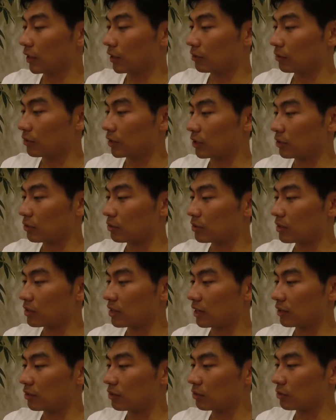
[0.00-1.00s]
you can use
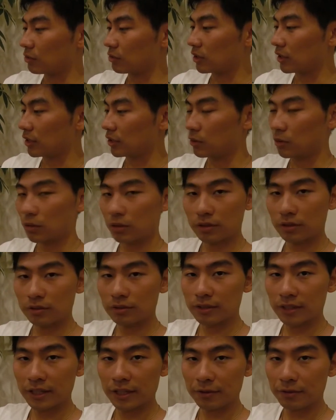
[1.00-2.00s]
that to clean your
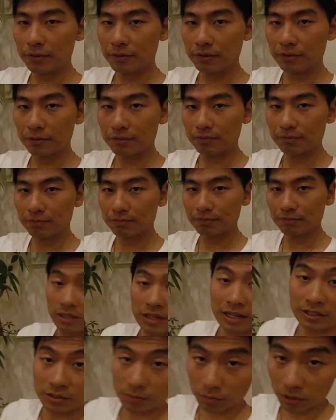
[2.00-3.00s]
teeth. It
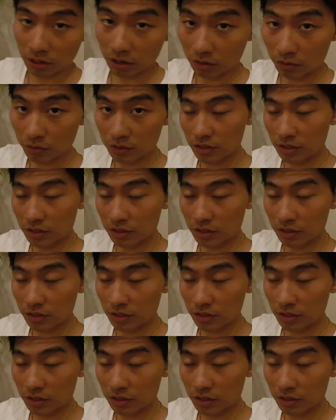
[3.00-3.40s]
has a pair of